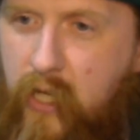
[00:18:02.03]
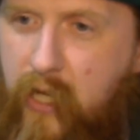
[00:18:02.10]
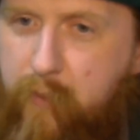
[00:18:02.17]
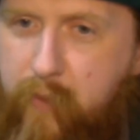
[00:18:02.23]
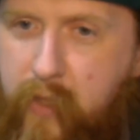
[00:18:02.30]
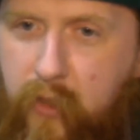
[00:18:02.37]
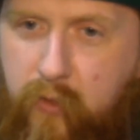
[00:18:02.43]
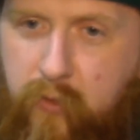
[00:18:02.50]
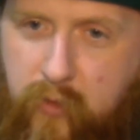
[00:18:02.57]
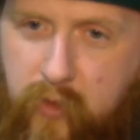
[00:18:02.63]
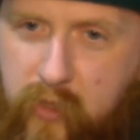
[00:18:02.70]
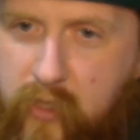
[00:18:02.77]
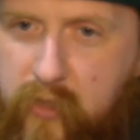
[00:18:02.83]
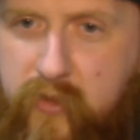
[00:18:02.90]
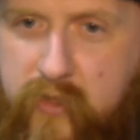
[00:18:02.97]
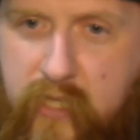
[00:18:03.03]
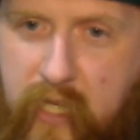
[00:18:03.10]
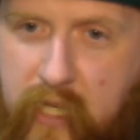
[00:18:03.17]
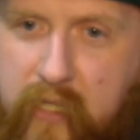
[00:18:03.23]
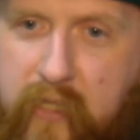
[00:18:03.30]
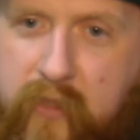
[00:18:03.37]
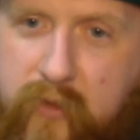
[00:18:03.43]
I made it through to the other
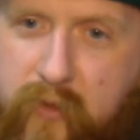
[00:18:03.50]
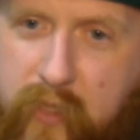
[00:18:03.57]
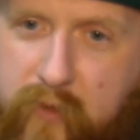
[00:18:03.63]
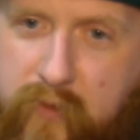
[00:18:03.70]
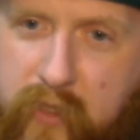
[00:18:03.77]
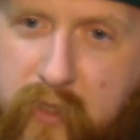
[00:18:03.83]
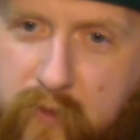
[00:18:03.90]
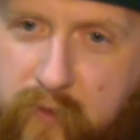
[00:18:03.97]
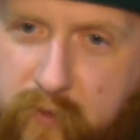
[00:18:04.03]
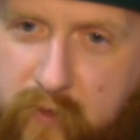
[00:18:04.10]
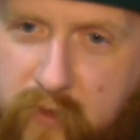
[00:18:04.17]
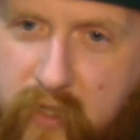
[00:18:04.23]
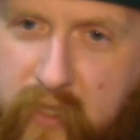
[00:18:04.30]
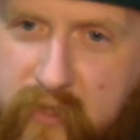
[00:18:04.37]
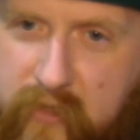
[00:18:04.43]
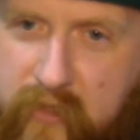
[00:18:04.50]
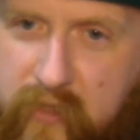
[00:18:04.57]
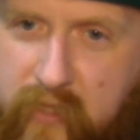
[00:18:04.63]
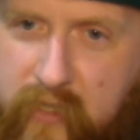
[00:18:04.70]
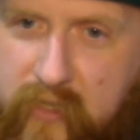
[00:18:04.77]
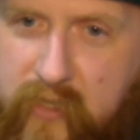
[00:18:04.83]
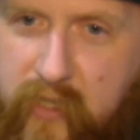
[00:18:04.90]
side. So even if this
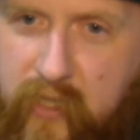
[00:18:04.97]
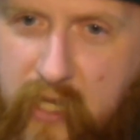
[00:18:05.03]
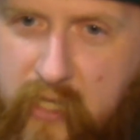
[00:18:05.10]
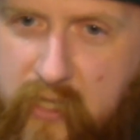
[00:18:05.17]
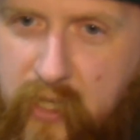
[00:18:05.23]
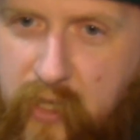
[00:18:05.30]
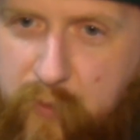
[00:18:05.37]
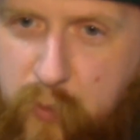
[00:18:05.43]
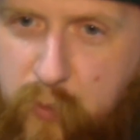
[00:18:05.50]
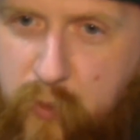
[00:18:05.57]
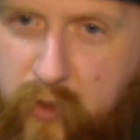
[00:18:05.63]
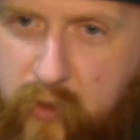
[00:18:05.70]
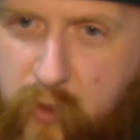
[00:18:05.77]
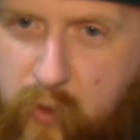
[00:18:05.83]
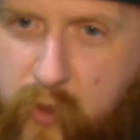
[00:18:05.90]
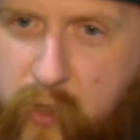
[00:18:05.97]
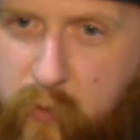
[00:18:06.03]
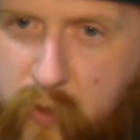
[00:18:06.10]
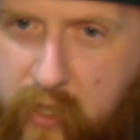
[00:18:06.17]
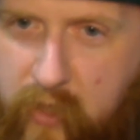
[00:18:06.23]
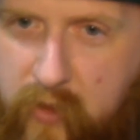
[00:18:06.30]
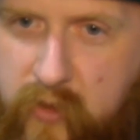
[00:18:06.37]
doesn't end up going
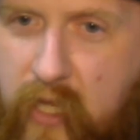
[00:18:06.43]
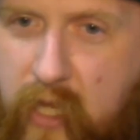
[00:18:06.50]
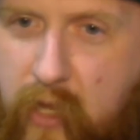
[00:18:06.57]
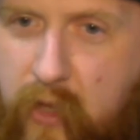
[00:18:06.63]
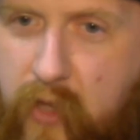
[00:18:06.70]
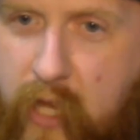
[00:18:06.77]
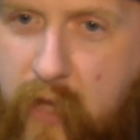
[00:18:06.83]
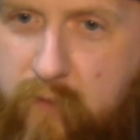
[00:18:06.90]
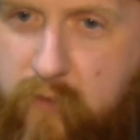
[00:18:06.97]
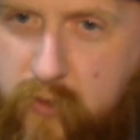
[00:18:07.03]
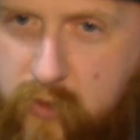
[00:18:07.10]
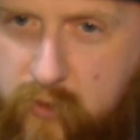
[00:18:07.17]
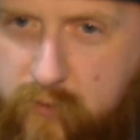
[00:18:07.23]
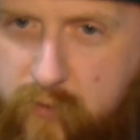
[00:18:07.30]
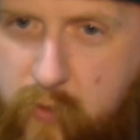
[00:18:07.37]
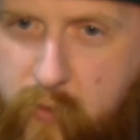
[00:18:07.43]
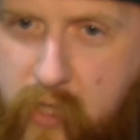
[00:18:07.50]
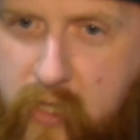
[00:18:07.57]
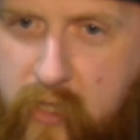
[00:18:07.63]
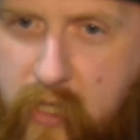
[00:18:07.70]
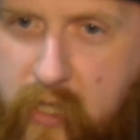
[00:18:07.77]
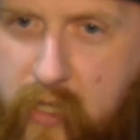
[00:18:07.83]
well, I'll have learned from
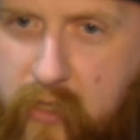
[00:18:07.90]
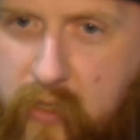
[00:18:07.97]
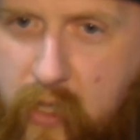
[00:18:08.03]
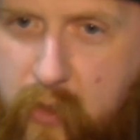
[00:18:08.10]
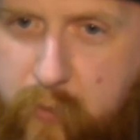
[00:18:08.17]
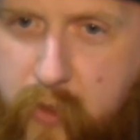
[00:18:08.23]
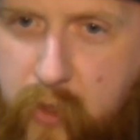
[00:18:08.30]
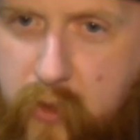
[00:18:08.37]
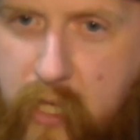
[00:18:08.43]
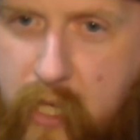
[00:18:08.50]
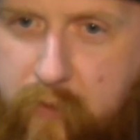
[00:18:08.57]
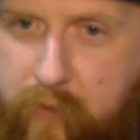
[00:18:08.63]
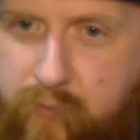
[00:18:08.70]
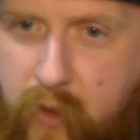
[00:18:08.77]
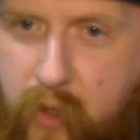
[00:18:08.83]
it and I'll be okay.